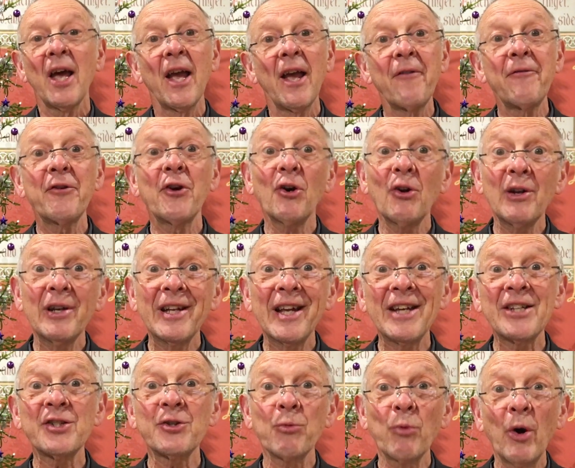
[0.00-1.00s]
If you're
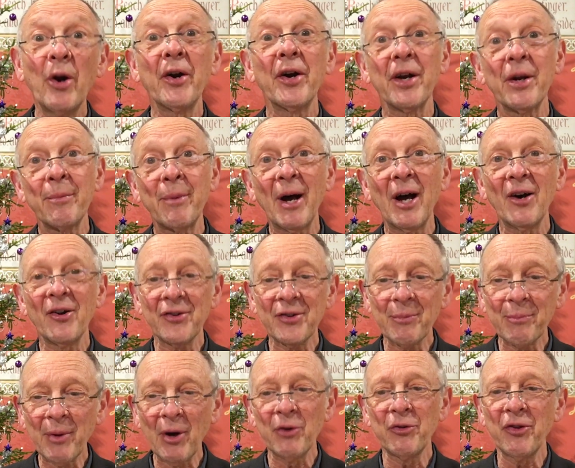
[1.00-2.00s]
less worried
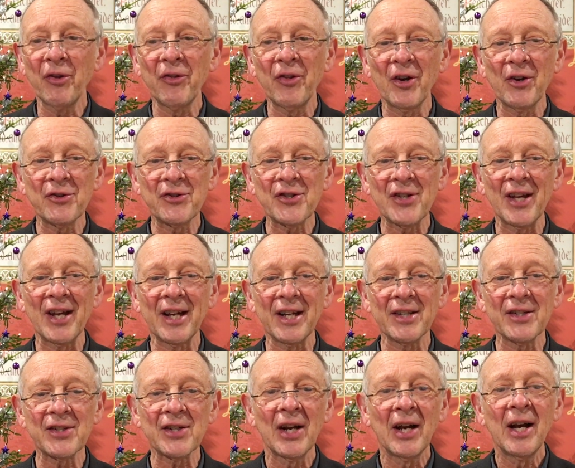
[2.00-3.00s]
about both of those
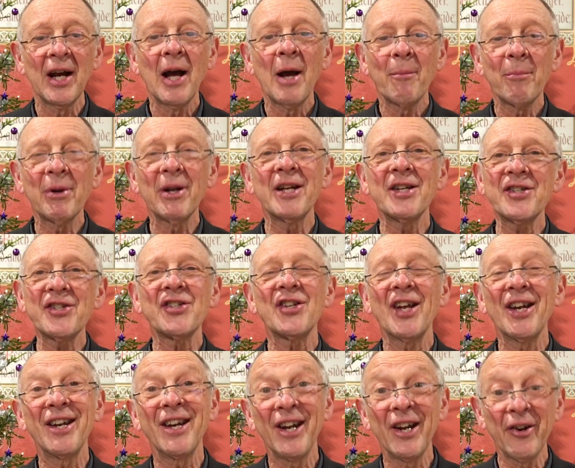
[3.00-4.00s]
things, please
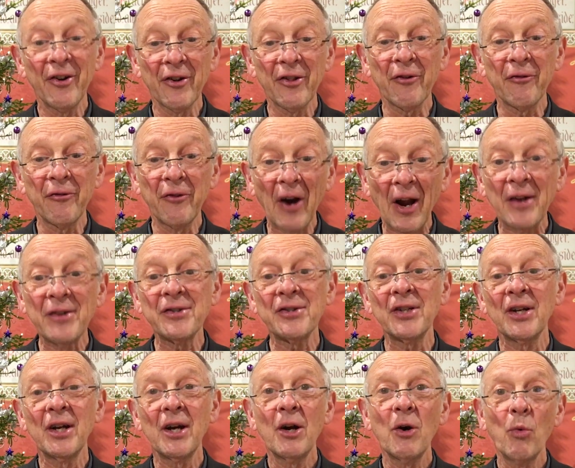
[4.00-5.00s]
sit nearer the front
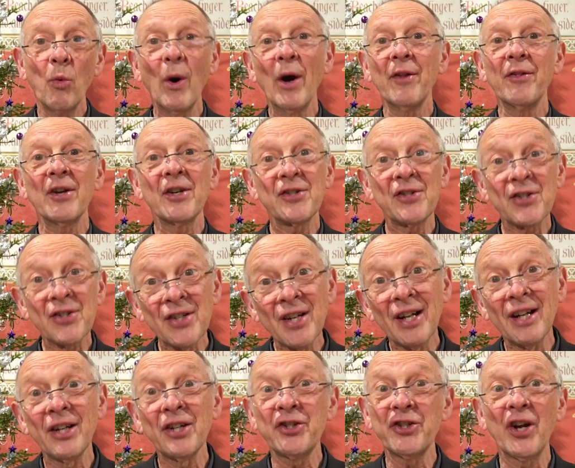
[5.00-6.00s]
where there's
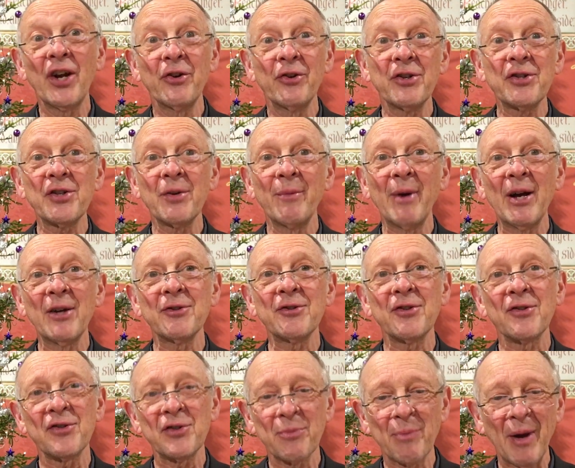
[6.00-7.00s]
still a generous amount
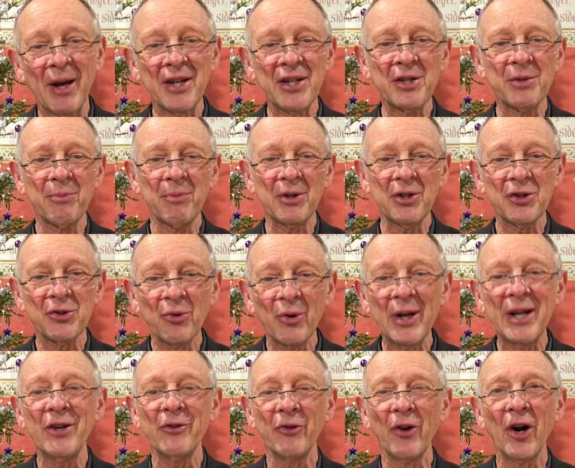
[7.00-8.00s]
of space
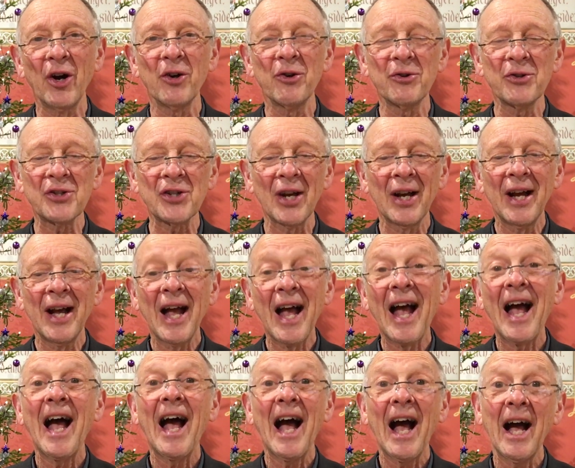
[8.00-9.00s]
between rows,
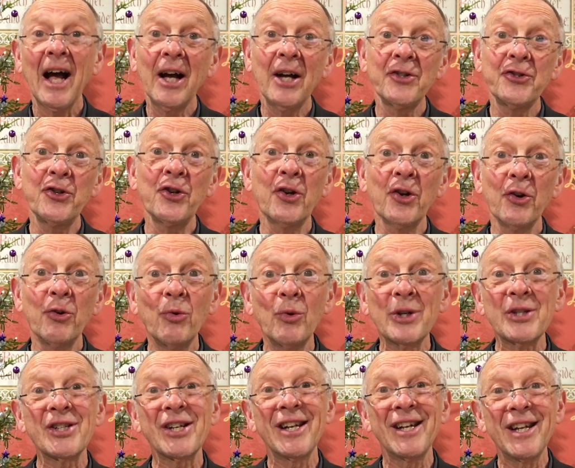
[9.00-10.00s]
and you can
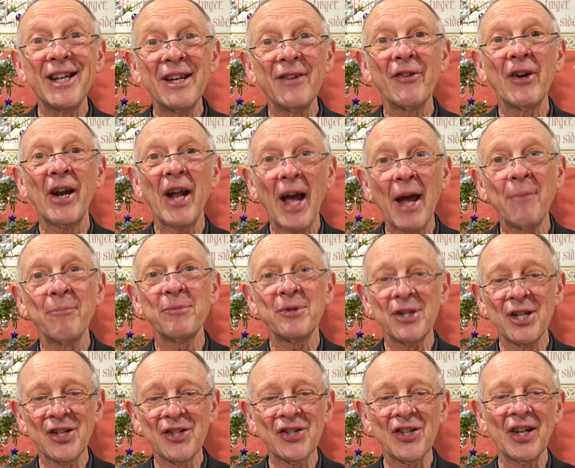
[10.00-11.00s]
always leave an
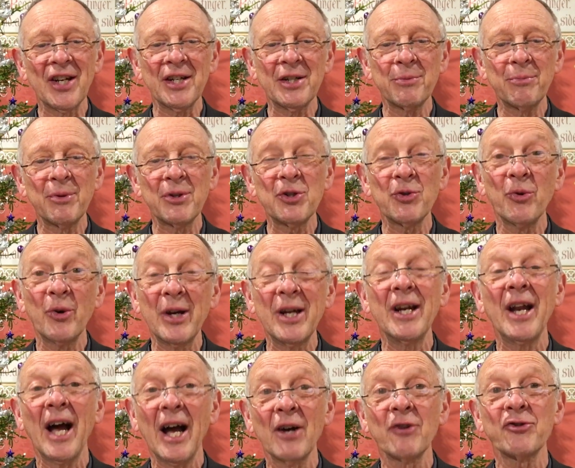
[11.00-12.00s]
empty seat between
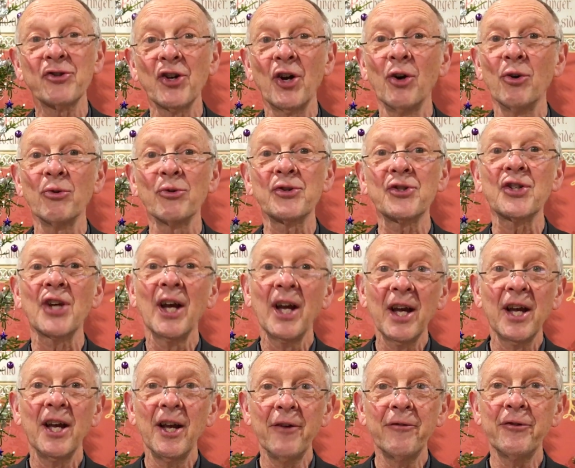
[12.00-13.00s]
households
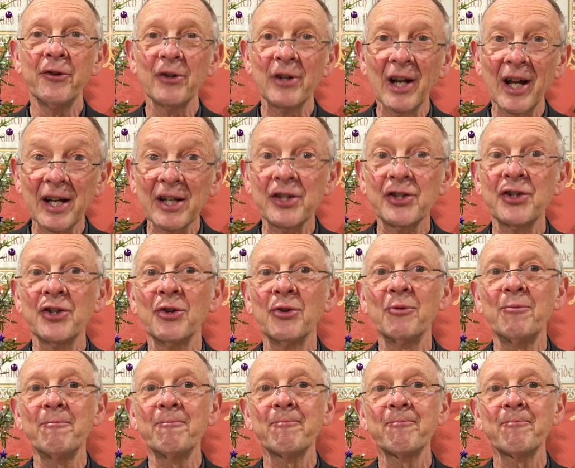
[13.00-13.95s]
if you'd like to.